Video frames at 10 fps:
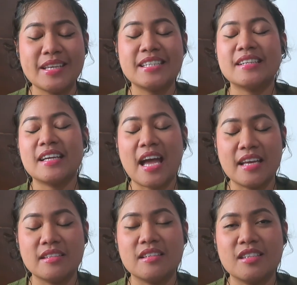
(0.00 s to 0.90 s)
basically,
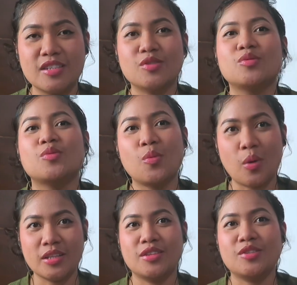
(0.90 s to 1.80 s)
guys, I just
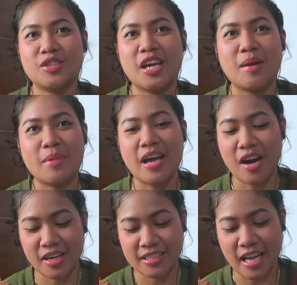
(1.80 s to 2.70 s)
want to share
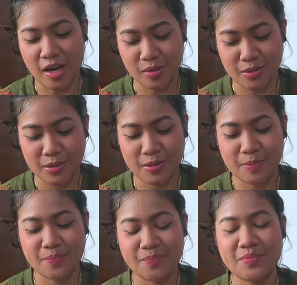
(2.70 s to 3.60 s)
my heart
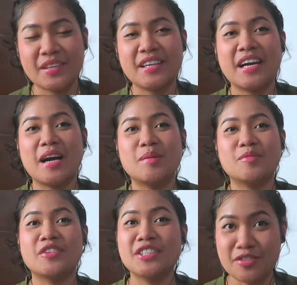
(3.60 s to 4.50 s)
out.
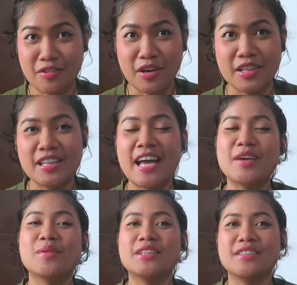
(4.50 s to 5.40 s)
First of all,
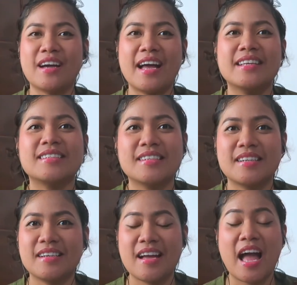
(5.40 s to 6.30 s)
I want to
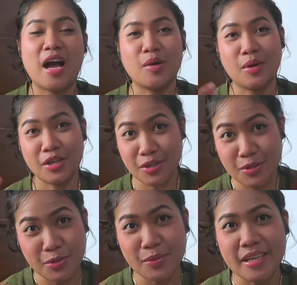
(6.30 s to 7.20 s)
ask, how are
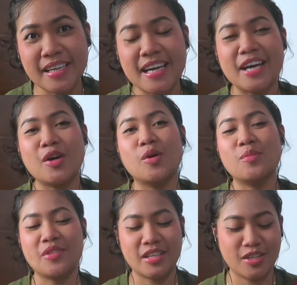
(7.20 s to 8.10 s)
you doing? I
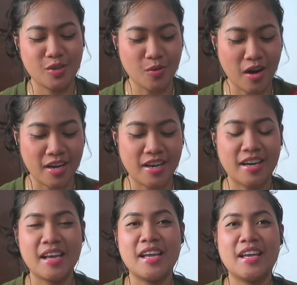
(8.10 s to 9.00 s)
hope that you
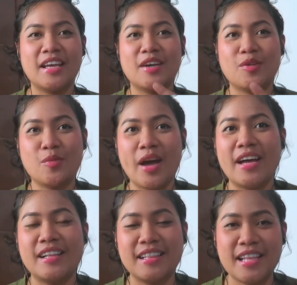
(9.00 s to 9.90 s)
are
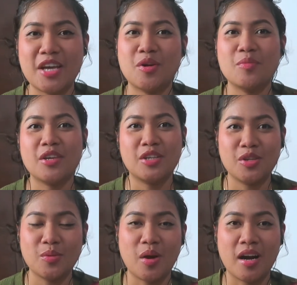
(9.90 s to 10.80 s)
well. I hope
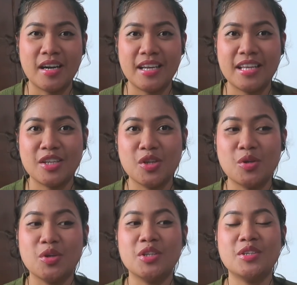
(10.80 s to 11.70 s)
that you are in
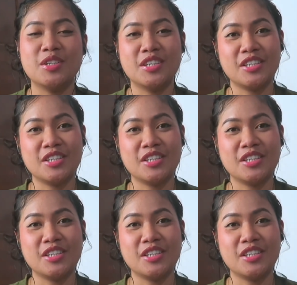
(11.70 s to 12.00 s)
good